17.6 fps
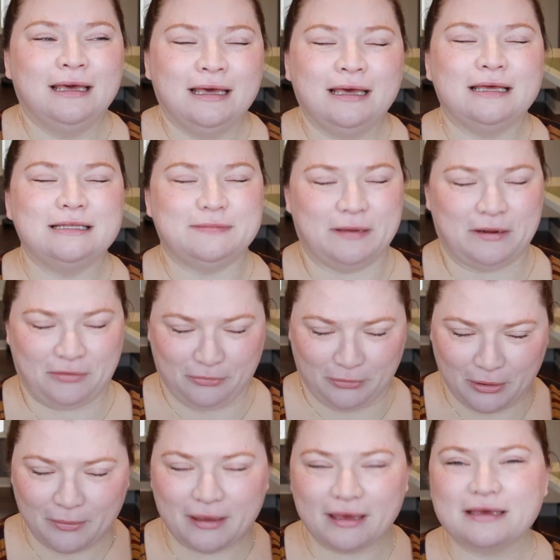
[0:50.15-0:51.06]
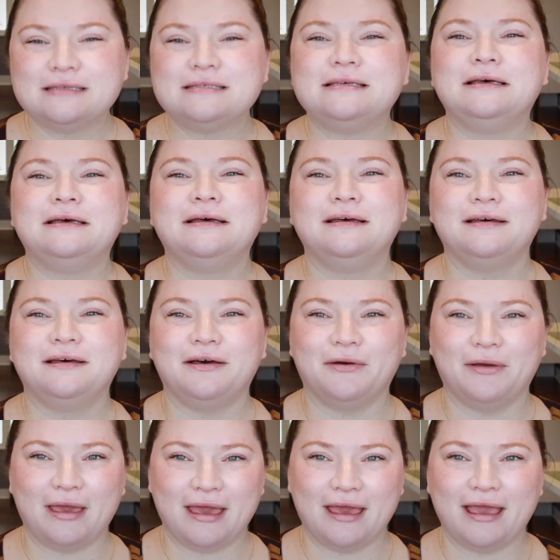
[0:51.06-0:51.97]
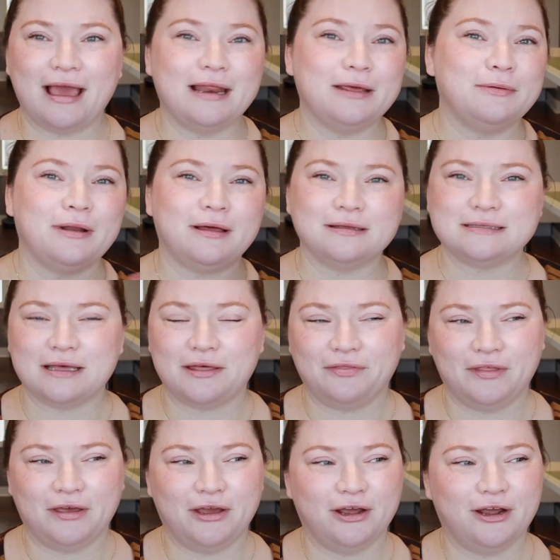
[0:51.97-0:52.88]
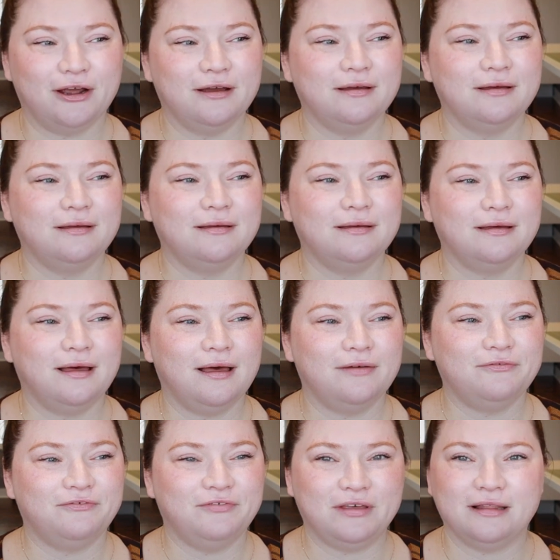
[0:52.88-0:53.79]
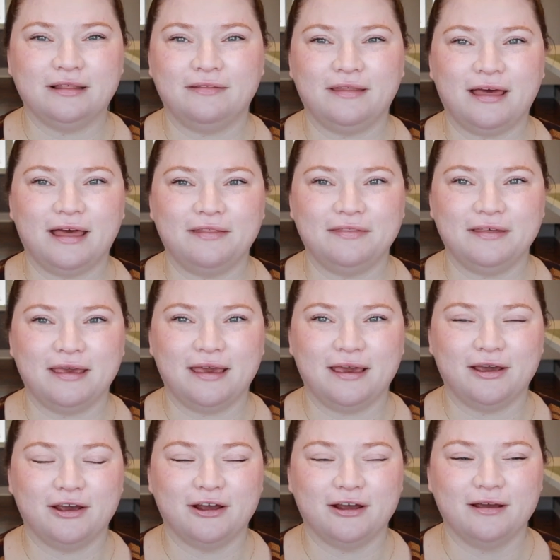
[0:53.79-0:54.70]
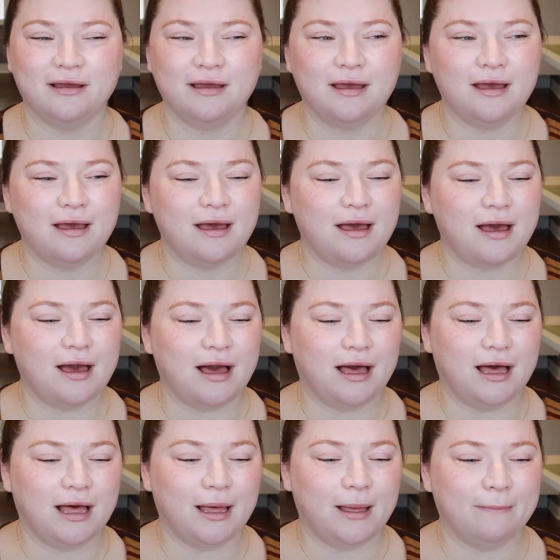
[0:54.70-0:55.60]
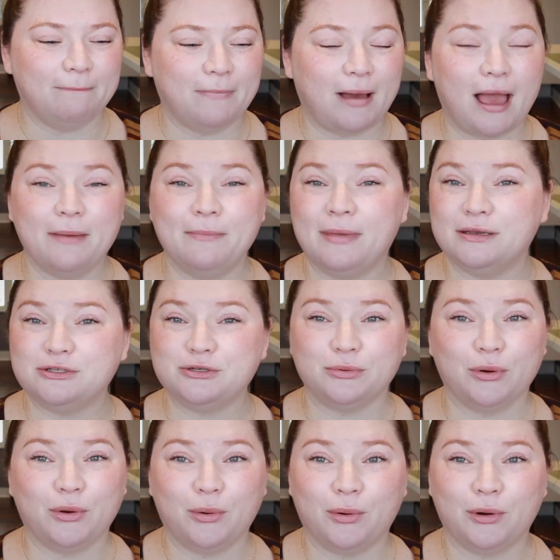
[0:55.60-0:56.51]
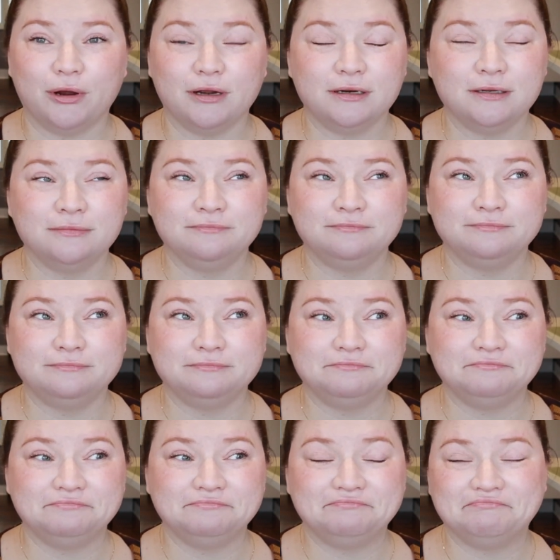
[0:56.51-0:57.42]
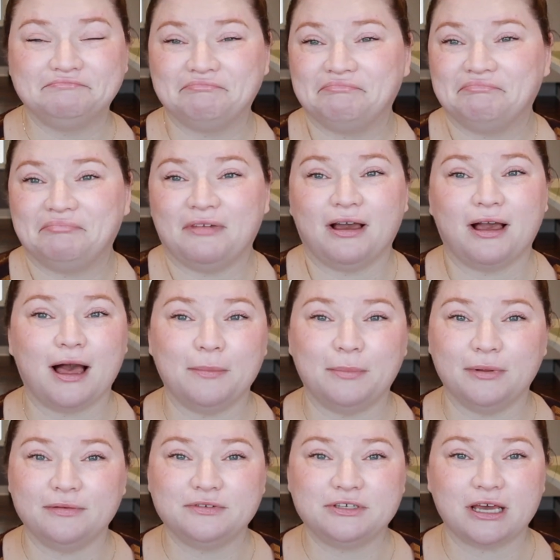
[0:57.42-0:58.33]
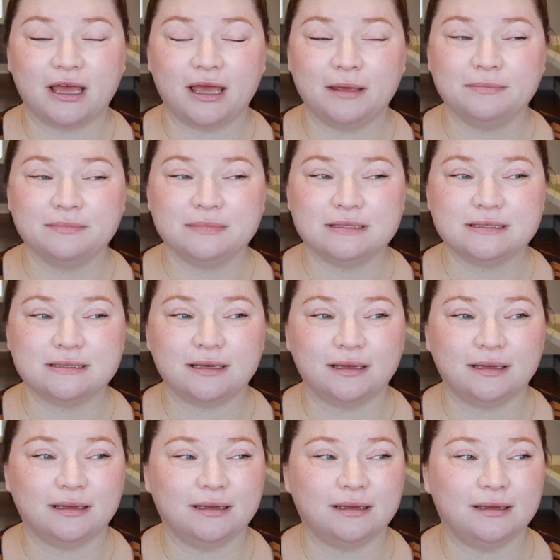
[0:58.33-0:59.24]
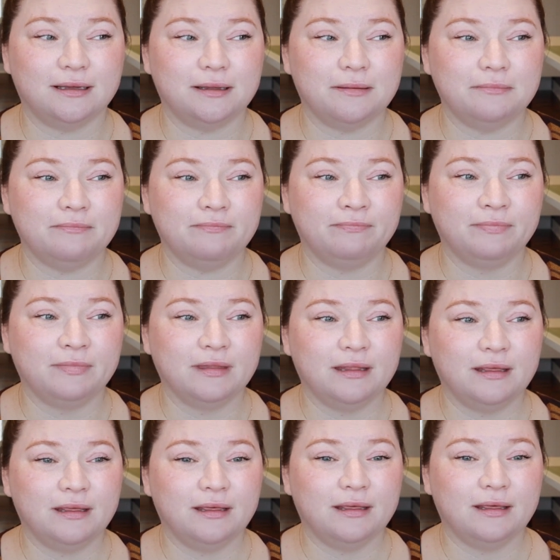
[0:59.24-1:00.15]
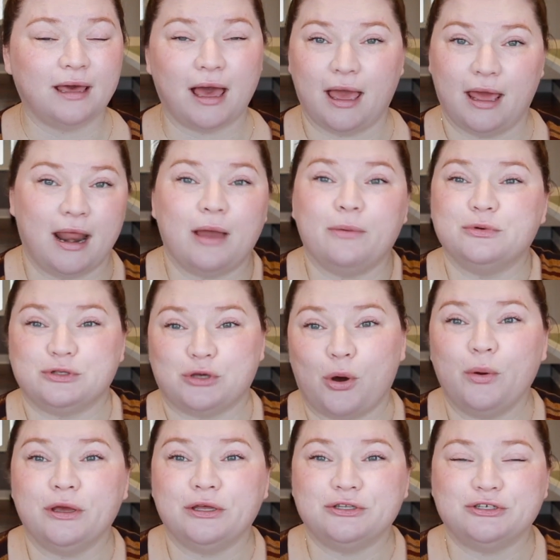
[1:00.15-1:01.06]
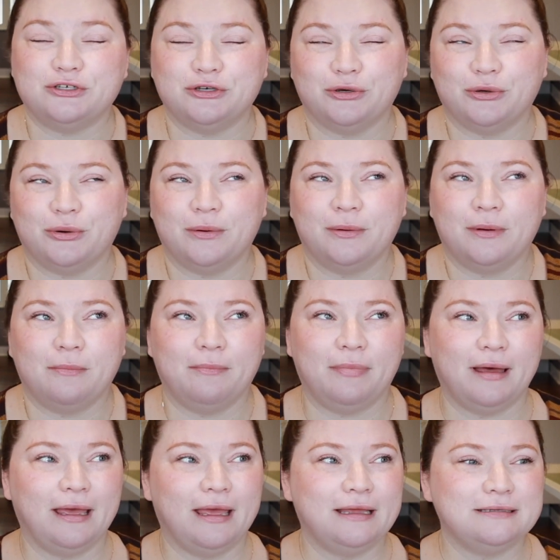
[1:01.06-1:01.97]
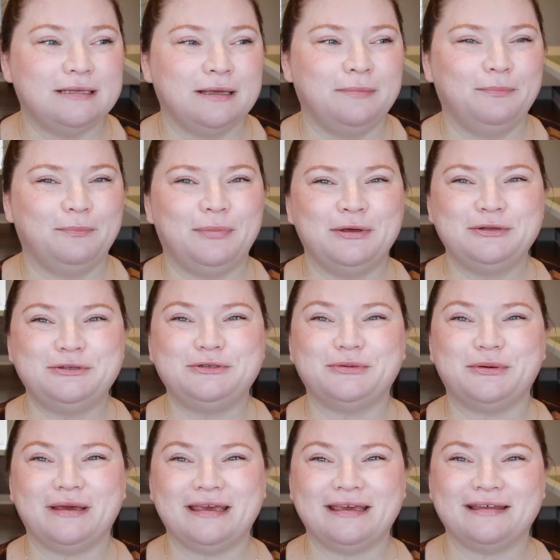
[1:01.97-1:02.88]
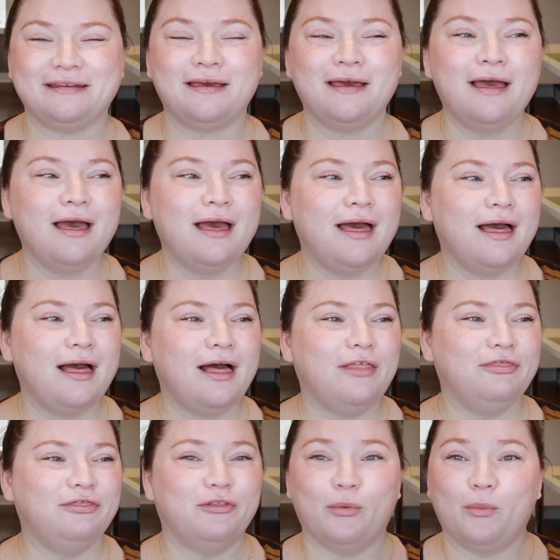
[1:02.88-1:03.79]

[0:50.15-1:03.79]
a 3 weeks, okay? Anyone else out there feeling that in the air? I meant to record a couple of times, and I was going to, but between the